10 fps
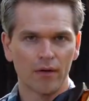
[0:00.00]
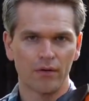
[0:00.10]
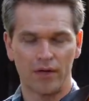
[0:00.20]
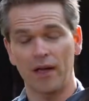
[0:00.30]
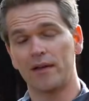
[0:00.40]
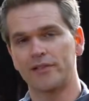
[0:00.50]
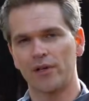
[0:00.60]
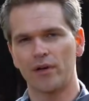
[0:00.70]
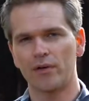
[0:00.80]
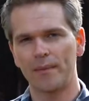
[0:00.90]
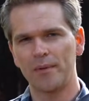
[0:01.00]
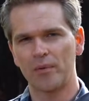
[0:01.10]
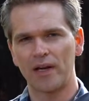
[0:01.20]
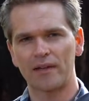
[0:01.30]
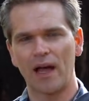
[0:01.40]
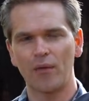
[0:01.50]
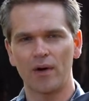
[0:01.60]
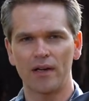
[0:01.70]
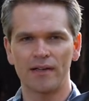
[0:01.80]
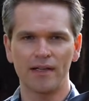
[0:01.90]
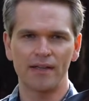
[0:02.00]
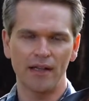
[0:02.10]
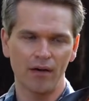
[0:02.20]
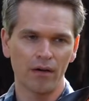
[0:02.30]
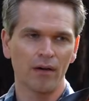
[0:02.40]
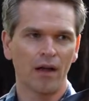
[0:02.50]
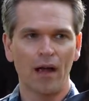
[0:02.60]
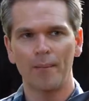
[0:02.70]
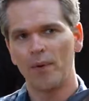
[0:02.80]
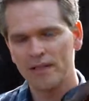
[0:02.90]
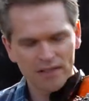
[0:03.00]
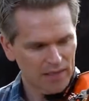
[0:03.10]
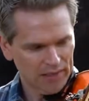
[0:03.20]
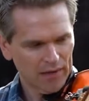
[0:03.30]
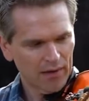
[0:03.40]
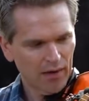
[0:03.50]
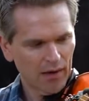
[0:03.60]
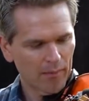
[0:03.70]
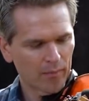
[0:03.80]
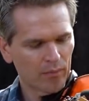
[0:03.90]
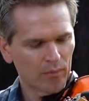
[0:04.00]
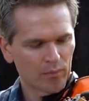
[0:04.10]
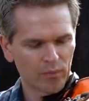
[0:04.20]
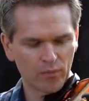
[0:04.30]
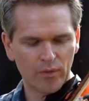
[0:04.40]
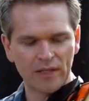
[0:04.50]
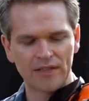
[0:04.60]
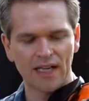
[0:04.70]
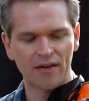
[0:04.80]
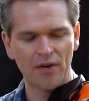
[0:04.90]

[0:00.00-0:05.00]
Okay, so let me break down what I did there. I'm basically, instead of